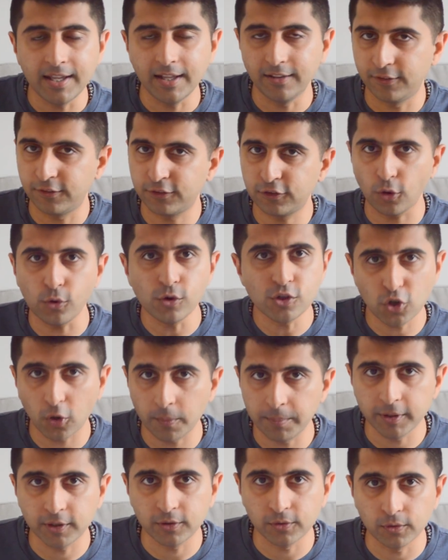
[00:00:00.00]
It's so
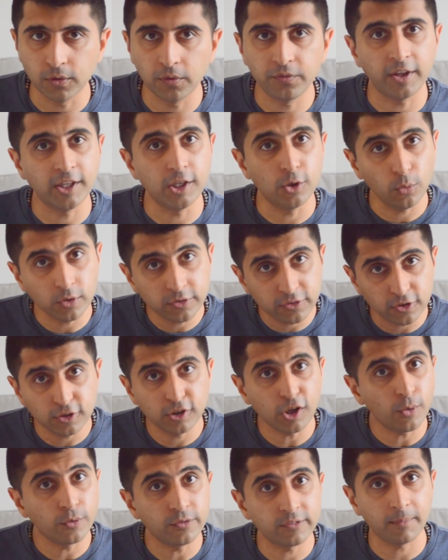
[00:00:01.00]
topical that you want to
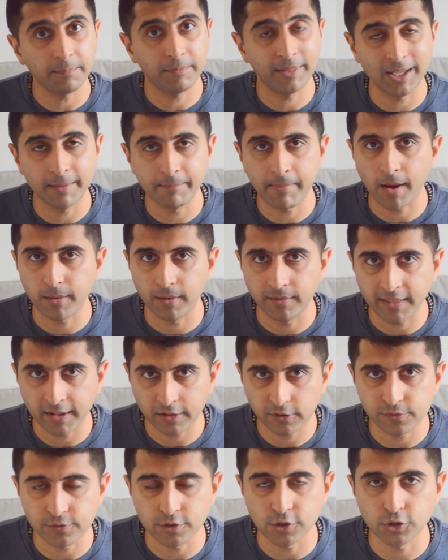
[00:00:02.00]
know something about it,
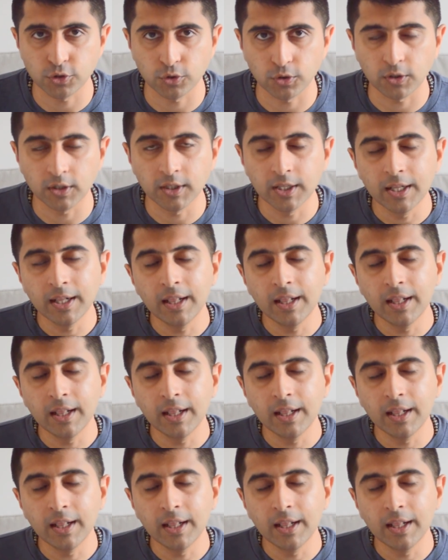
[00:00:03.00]
that's for sure.